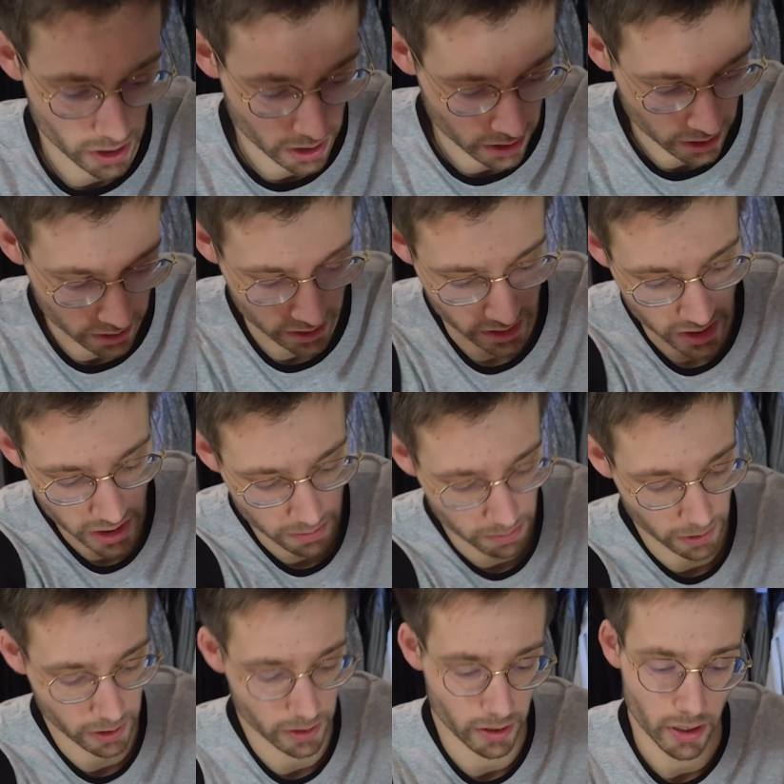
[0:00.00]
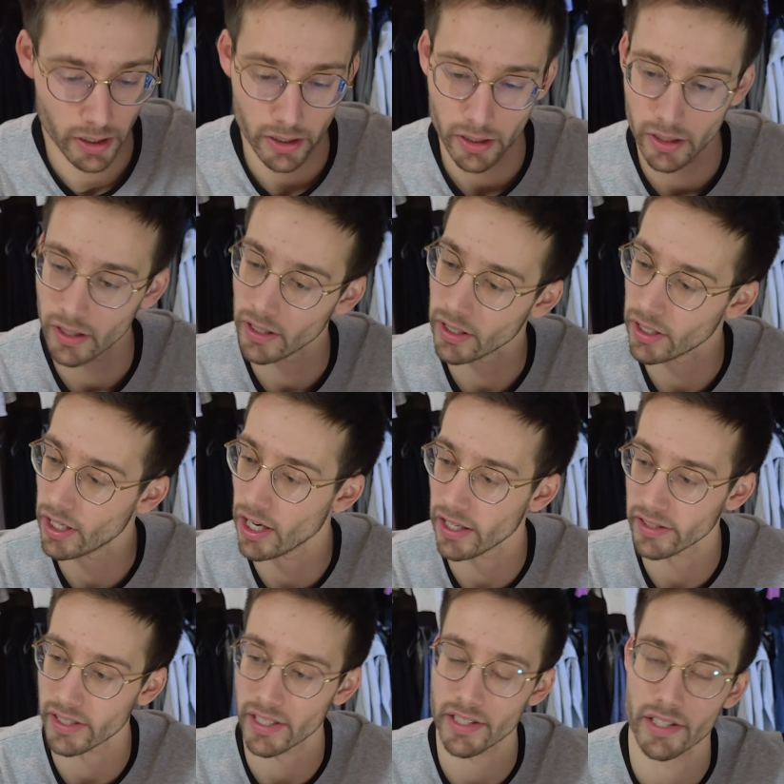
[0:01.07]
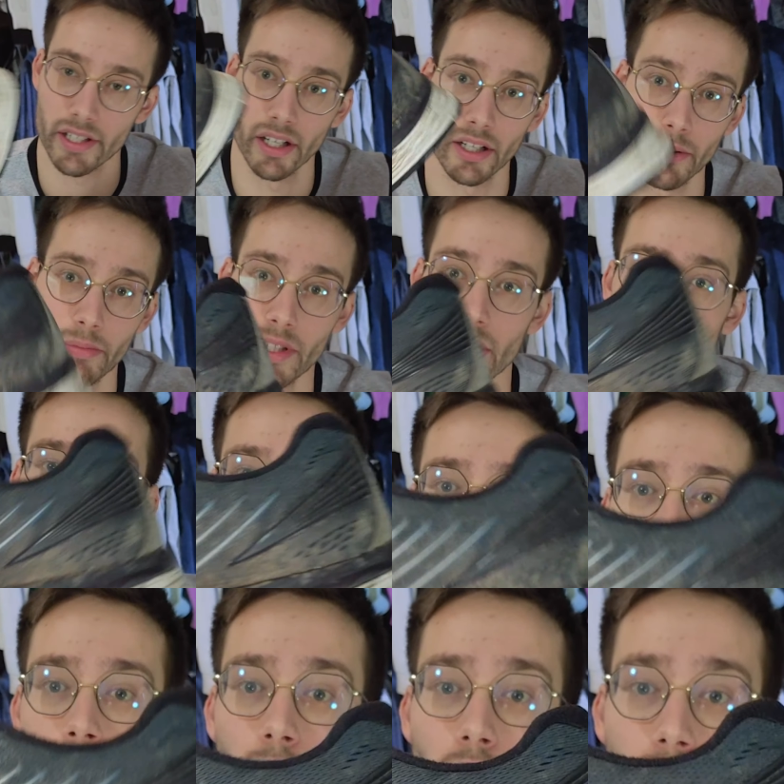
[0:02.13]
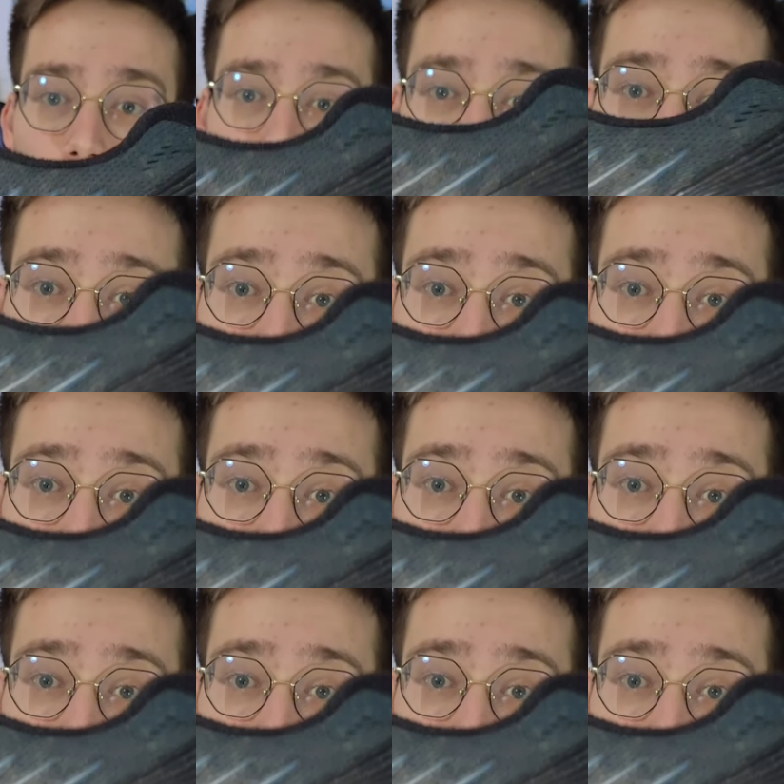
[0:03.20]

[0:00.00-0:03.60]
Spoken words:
on our deeper cut, it's gonna be more of an